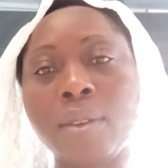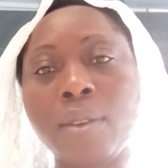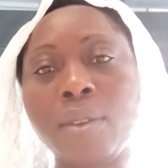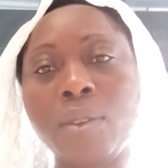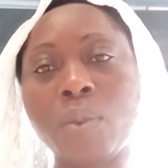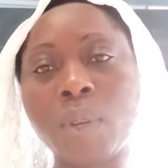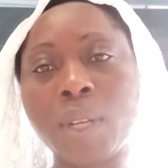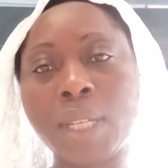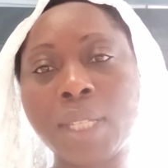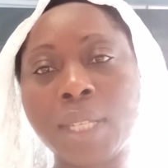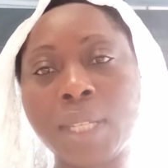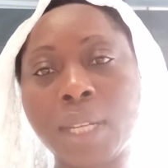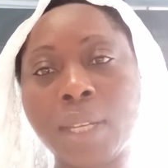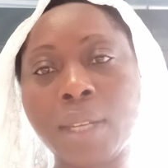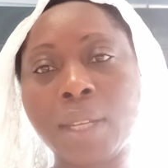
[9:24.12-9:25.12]
your
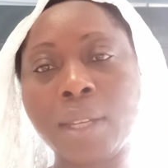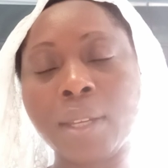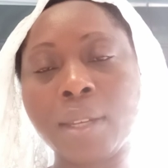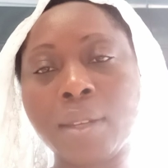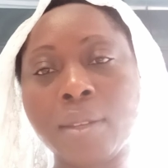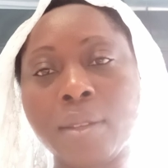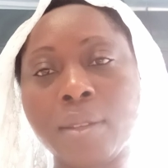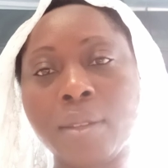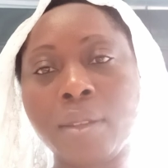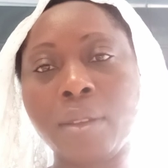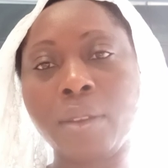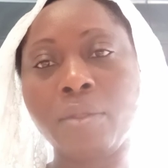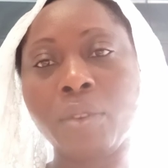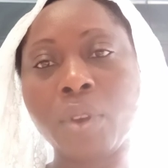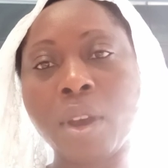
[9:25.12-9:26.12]
understanding
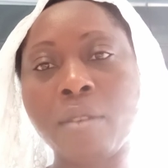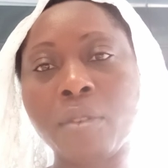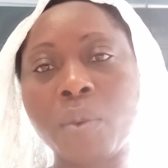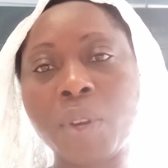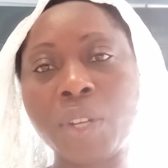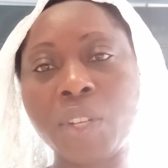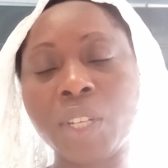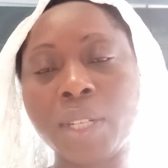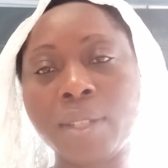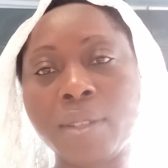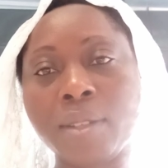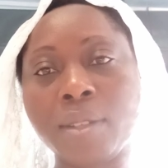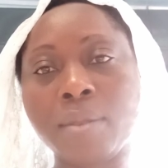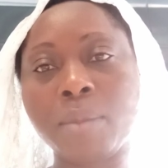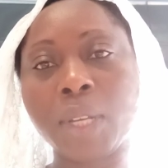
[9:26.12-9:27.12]
if you have
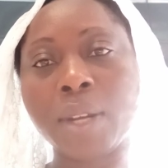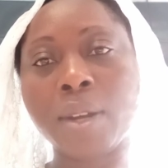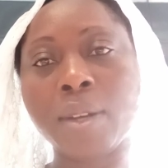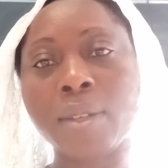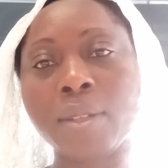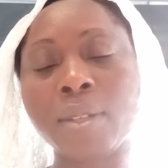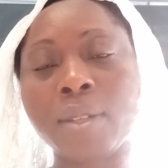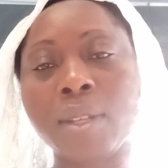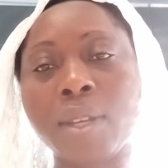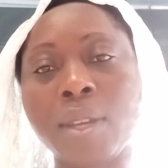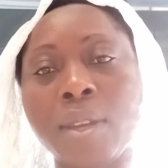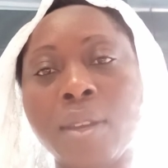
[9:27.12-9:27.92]
questions because